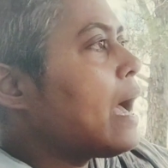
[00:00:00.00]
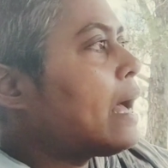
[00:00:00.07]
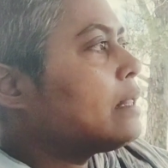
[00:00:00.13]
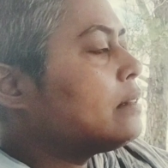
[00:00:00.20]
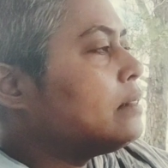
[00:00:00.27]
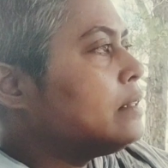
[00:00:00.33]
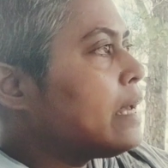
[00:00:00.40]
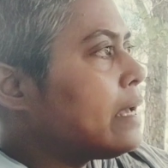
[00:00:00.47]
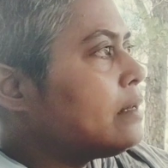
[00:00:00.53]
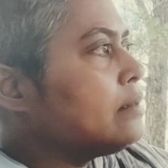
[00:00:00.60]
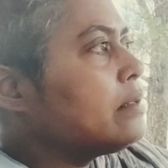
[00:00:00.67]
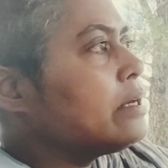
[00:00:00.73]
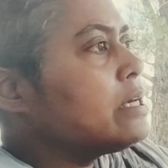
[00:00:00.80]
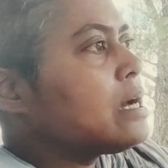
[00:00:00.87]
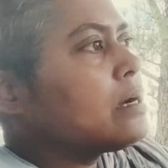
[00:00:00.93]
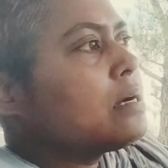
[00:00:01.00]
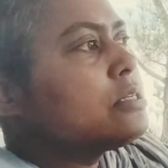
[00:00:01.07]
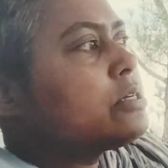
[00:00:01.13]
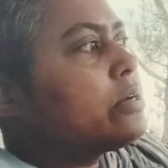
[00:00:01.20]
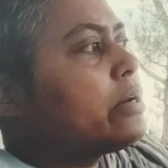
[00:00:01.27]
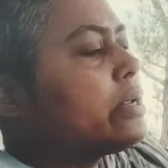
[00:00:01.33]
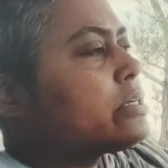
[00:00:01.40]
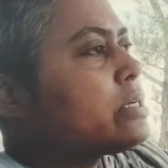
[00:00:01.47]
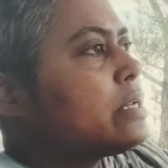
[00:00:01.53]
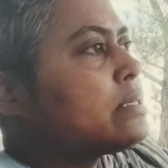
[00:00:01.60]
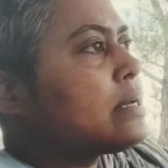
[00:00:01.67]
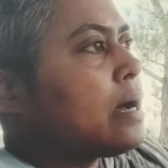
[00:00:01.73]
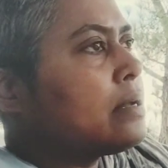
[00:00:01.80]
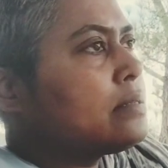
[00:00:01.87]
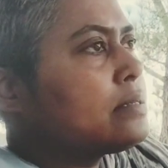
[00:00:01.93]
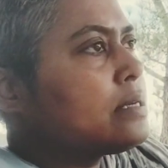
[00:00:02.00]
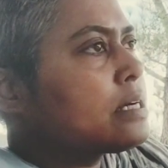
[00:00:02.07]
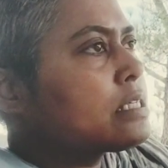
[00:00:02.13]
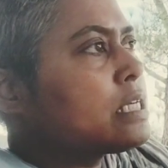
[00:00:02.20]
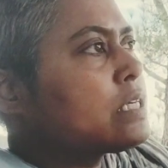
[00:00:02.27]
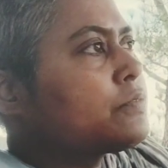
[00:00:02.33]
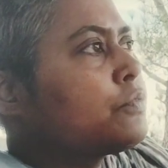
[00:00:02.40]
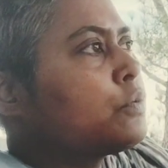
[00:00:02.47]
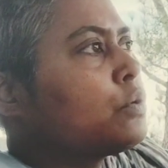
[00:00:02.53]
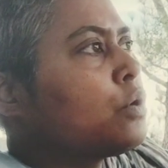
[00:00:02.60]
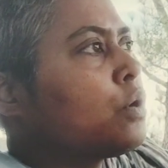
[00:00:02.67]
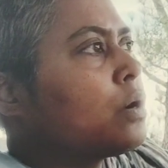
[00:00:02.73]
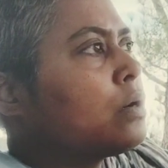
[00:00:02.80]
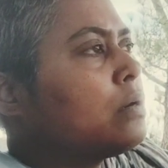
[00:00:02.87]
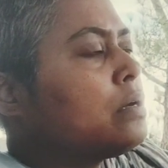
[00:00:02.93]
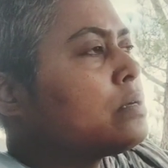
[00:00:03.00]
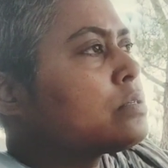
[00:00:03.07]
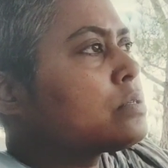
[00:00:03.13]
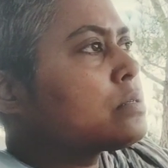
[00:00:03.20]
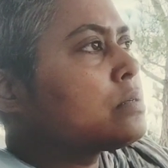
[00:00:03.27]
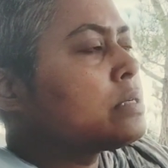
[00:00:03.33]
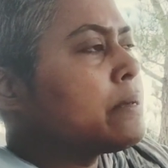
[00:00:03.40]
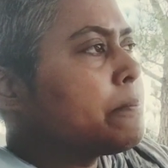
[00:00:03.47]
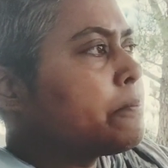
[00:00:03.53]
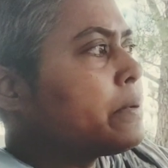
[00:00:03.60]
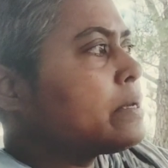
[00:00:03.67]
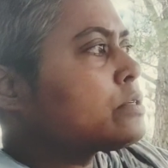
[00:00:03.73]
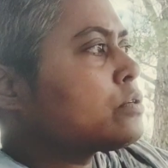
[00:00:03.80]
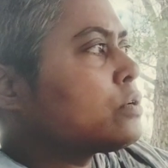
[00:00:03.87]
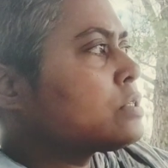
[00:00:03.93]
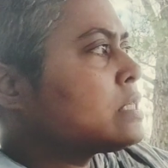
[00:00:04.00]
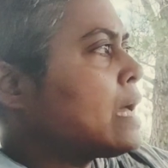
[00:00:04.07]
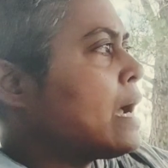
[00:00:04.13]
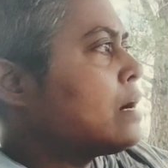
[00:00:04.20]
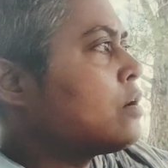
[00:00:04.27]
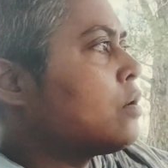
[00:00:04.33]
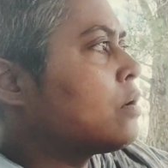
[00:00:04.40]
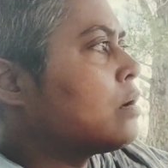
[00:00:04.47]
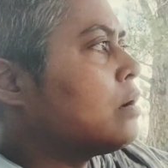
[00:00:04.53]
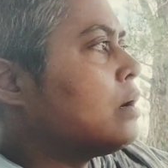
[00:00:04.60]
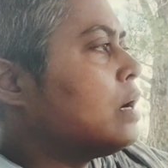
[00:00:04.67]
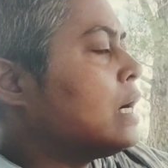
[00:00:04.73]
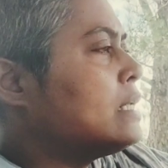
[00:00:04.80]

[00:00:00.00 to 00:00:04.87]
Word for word: and then the younger generation is unsuccessful or is depressed or sad or